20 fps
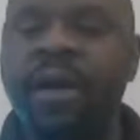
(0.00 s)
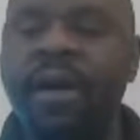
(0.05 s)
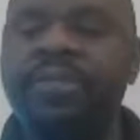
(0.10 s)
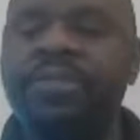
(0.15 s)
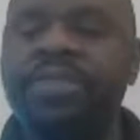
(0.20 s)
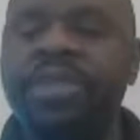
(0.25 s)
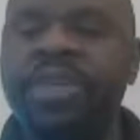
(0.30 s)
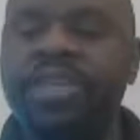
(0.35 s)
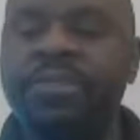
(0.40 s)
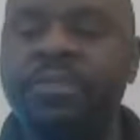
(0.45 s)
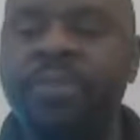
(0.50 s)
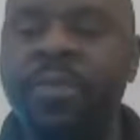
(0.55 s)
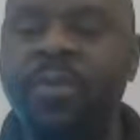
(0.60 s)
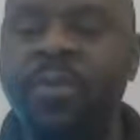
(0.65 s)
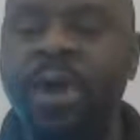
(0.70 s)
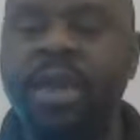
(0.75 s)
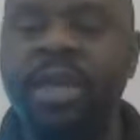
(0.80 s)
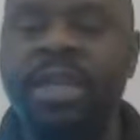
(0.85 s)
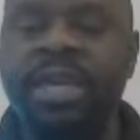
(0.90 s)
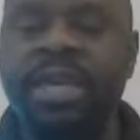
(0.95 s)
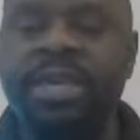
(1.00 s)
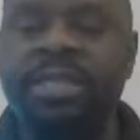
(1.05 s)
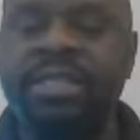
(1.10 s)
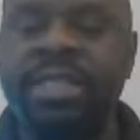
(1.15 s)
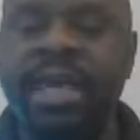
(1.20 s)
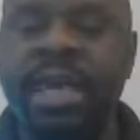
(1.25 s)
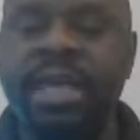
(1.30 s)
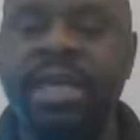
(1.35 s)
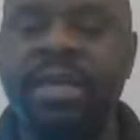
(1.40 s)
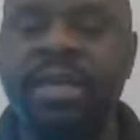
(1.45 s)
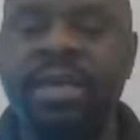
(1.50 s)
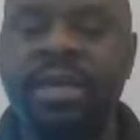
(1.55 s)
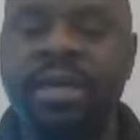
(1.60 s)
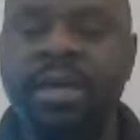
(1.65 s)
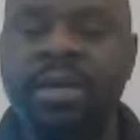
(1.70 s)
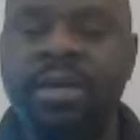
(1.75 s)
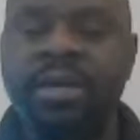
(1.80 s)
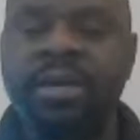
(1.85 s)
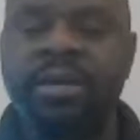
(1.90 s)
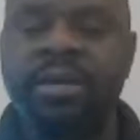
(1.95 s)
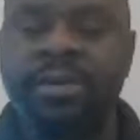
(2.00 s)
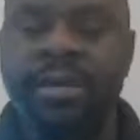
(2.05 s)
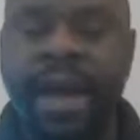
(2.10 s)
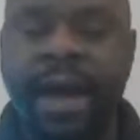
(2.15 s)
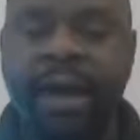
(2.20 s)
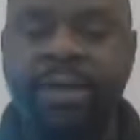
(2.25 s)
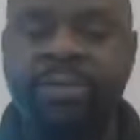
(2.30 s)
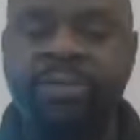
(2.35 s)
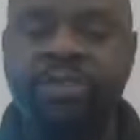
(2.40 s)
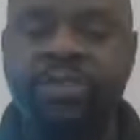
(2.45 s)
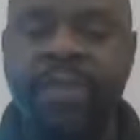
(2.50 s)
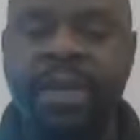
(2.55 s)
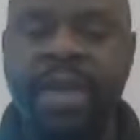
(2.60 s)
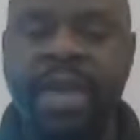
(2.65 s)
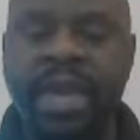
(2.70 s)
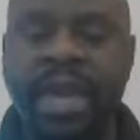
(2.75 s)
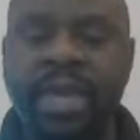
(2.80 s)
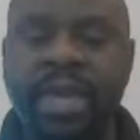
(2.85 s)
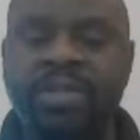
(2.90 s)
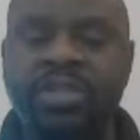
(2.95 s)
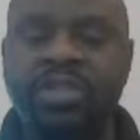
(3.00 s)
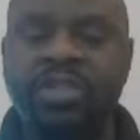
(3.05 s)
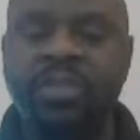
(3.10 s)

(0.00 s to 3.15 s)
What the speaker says: From this point, he stated, doubts began